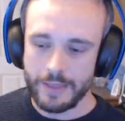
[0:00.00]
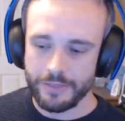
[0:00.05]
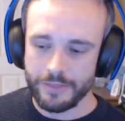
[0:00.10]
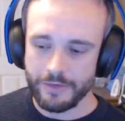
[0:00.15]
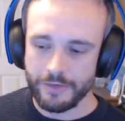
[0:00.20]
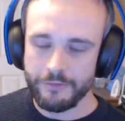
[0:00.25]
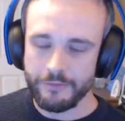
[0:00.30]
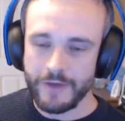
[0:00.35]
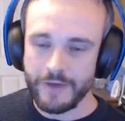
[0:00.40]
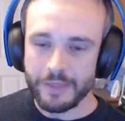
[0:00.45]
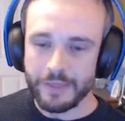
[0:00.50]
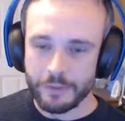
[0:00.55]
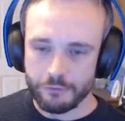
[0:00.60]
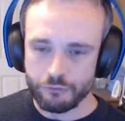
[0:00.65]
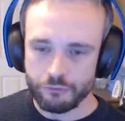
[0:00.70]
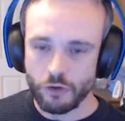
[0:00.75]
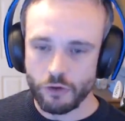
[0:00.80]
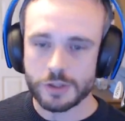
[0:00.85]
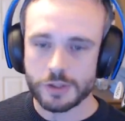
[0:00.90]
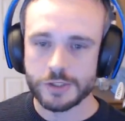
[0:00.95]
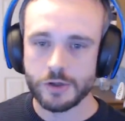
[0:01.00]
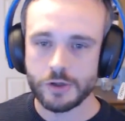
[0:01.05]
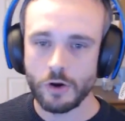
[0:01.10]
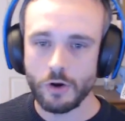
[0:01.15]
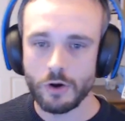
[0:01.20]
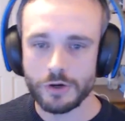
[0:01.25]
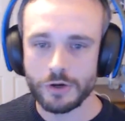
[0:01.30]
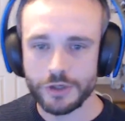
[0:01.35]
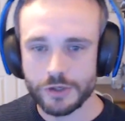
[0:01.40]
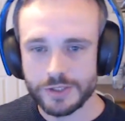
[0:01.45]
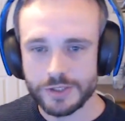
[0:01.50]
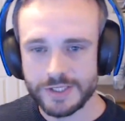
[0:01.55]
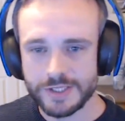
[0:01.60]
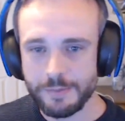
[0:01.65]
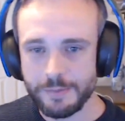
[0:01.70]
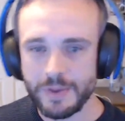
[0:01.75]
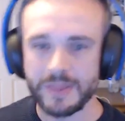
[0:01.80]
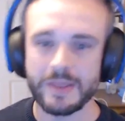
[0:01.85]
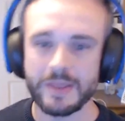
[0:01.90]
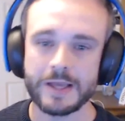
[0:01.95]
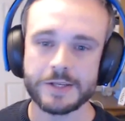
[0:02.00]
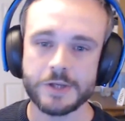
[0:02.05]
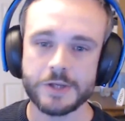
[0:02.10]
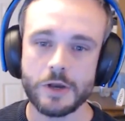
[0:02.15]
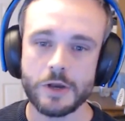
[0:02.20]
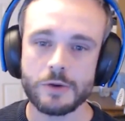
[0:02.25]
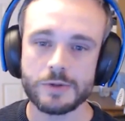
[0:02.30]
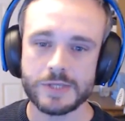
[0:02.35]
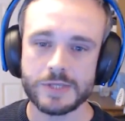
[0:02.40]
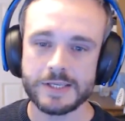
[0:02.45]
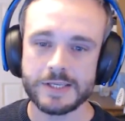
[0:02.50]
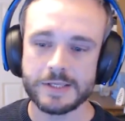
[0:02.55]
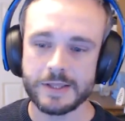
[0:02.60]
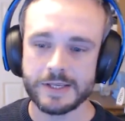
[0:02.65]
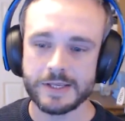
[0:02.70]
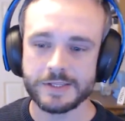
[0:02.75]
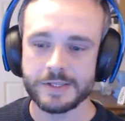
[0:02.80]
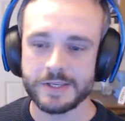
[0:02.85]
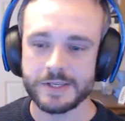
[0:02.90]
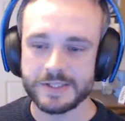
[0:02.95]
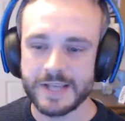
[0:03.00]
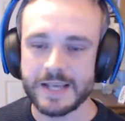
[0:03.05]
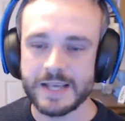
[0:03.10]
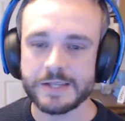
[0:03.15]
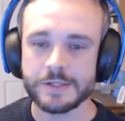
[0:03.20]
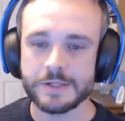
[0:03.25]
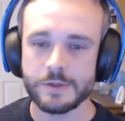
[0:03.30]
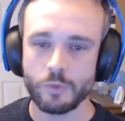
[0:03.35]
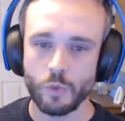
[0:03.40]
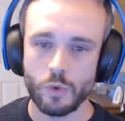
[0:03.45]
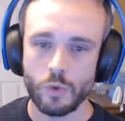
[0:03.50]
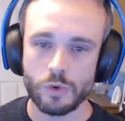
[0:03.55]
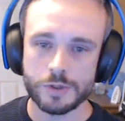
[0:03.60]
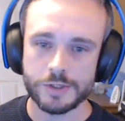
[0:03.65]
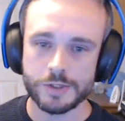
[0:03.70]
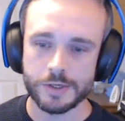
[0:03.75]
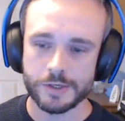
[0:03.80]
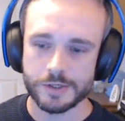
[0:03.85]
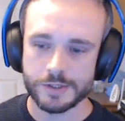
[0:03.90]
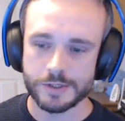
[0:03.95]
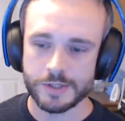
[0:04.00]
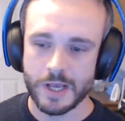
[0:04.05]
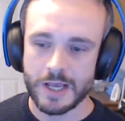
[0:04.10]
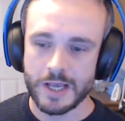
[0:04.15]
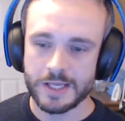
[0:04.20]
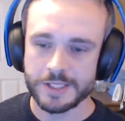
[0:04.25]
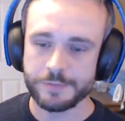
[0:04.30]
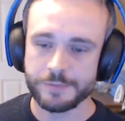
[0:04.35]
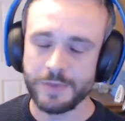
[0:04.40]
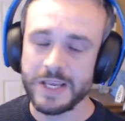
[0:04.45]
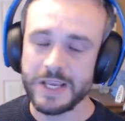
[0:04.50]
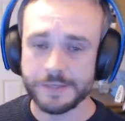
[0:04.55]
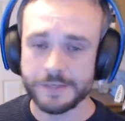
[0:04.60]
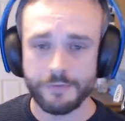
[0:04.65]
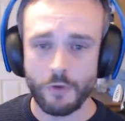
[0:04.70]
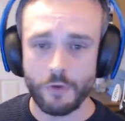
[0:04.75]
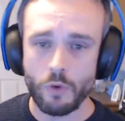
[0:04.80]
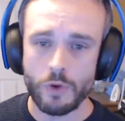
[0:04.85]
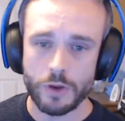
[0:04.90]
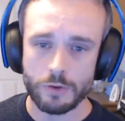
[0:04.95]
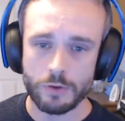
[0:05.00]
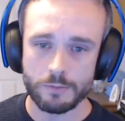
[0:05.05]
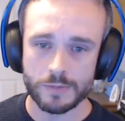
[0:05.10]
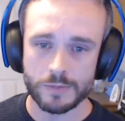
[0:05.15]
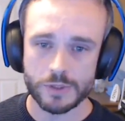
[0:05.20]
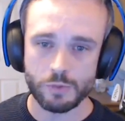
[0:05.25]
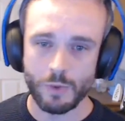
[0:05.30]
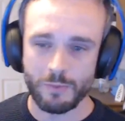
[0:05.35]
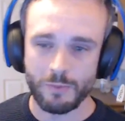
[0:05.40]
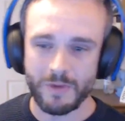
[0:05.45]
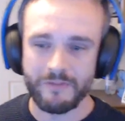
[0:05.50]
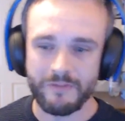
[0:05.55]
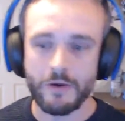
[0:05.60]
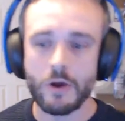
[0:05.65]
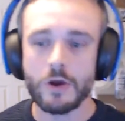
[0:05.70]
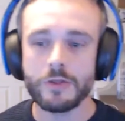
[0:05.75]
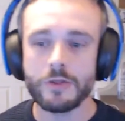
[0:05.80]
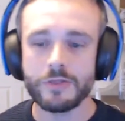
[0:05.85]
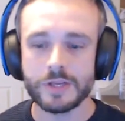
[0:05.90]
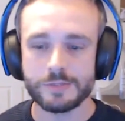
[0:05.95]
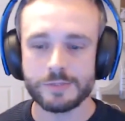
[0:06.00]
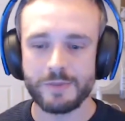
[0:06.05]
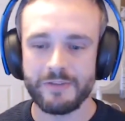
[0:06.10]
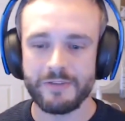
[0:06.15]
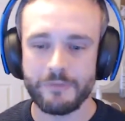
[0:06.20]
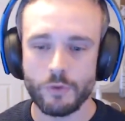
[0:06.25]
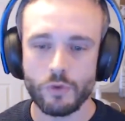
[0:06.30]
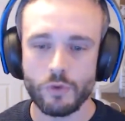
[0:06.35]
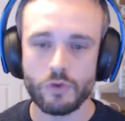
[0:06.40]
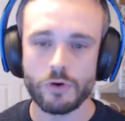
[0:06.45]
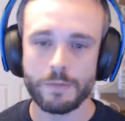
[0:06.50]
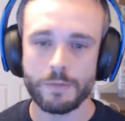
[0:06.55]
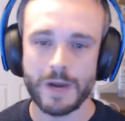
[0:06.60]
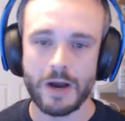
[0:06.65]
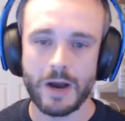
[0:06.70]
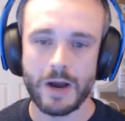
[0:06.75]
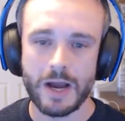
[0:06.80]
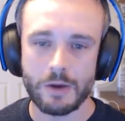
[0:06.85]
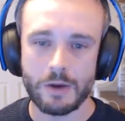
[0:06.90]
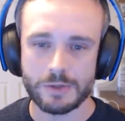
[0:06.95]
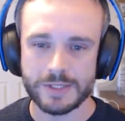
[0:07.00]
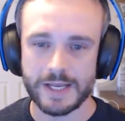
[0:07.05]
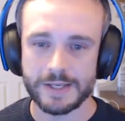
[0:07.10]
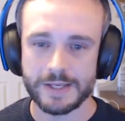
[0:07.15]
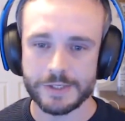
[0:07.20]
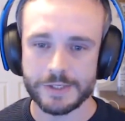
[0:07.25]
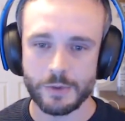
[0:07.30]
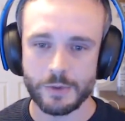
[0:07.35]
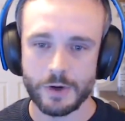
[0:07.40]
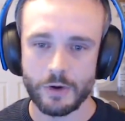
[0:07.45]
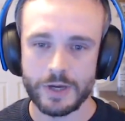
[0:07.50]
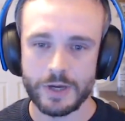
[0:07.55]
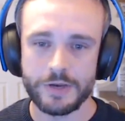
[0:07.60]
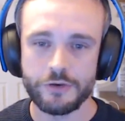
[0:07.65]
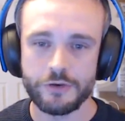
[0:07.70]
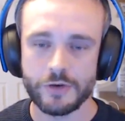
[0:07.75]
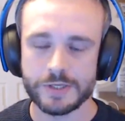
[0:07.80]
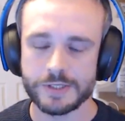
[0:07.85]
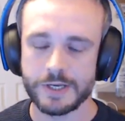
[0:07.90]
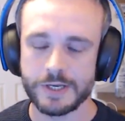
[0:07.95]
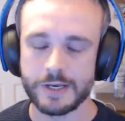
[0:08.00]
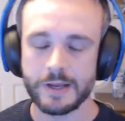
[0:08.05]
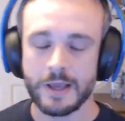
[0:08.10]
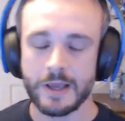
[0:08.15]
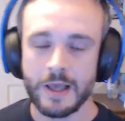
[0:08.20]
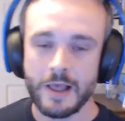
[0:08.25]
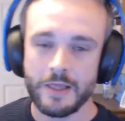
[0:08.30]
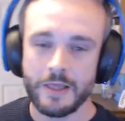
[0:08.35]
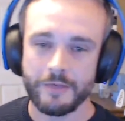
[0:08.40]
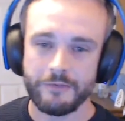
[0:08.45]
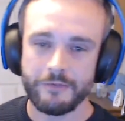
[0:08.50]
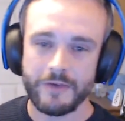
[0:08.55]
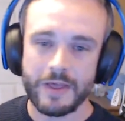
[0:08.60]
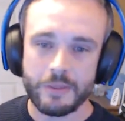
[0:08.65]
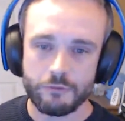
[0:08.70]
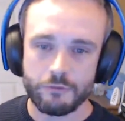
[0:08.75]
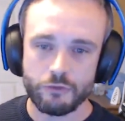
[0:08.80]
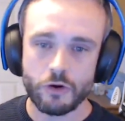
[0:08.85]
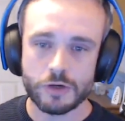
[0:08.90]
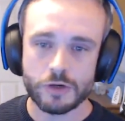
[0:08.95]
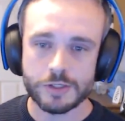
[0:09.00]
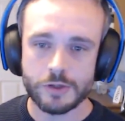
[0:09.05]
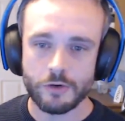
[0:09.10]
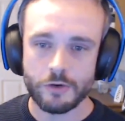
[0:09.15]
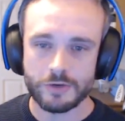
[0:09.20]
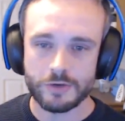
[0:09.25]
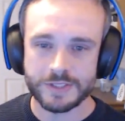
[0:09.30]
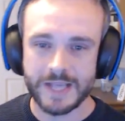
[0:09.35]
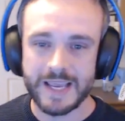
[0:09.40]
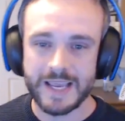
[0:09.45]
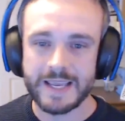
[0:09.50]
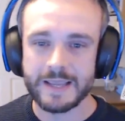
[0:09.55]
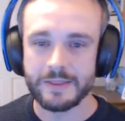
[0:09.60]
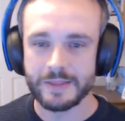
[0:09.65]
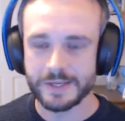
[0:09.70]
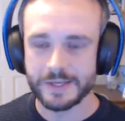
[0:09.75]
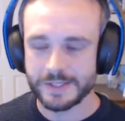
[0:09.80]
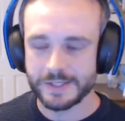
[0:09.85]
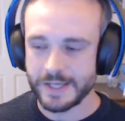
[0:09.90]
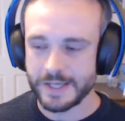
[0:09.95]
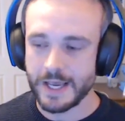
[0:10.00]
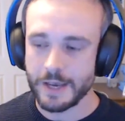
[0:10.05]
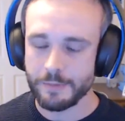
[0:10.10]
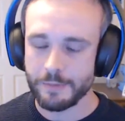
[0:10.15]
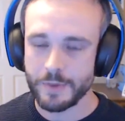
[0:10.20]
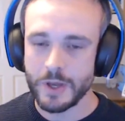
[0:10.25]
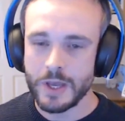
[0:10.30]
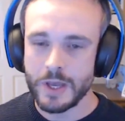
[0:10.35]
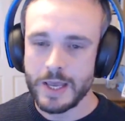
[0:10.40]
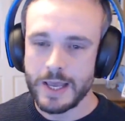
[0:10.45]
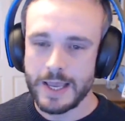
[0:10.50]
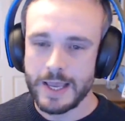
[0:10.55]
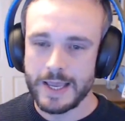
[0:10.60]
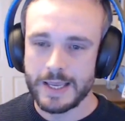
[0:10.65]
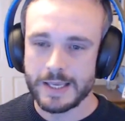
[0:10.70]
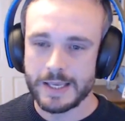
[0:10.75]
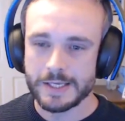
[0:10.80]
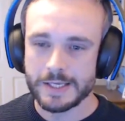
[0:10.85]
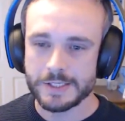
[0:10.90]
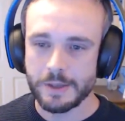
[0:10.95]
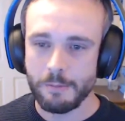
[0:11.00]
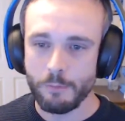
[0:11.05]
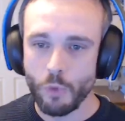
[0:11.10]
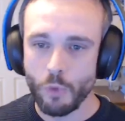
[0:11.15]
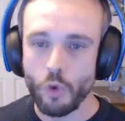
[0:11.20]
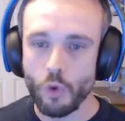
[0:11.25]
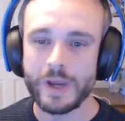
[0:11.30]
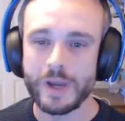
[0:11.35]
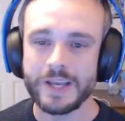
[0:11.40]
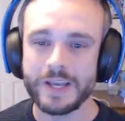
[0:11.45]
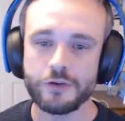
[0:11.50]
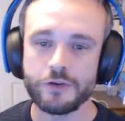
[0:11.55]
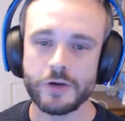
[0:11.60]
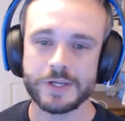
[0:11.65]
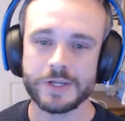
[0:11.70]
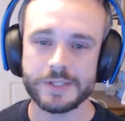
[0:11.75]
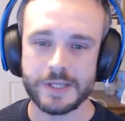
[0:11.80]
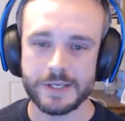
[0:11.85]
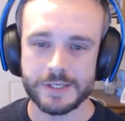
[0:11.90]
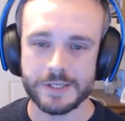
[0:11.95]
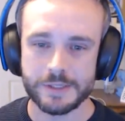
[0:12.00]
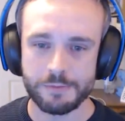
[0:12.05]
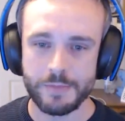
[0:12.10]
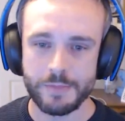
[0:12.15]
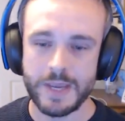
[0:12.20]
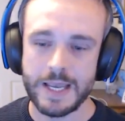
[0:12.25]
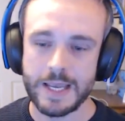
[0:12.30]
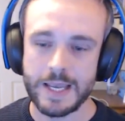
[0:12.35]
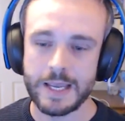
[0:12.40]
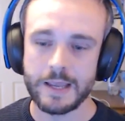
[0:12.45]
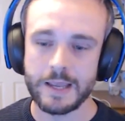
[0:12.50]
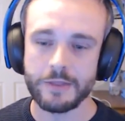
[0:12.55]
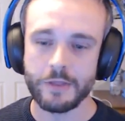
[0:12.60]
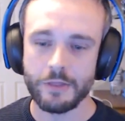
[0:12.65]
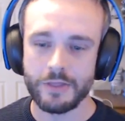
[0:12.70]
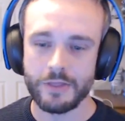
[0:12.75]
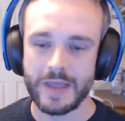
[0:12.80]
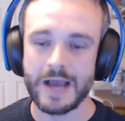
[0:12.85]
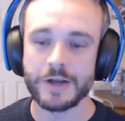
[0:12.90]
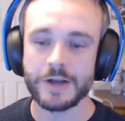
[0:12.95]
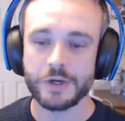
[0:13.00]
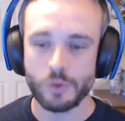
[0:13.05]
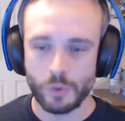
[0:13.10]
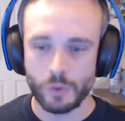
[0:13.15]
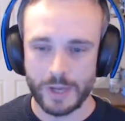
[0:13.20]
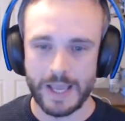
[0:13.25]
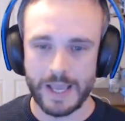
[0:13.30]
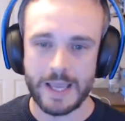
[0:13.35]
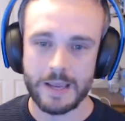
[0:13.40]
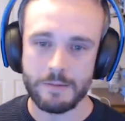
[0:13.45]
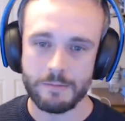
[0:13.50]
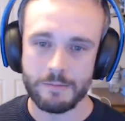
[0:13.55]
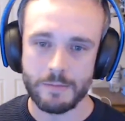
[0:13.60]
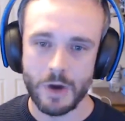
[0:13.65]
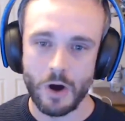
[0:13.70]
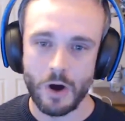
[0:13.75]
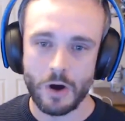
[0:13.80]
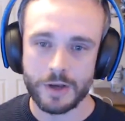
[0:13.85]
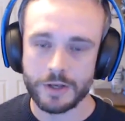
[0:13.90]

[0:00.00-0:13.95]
The fact that Rockstar are just dipping their toes into this to test the waters speaks volumes. When we've heard this before about how Take-Two are not interested, the fact that Rockstar are taking this step is more interesting to me than the actual game.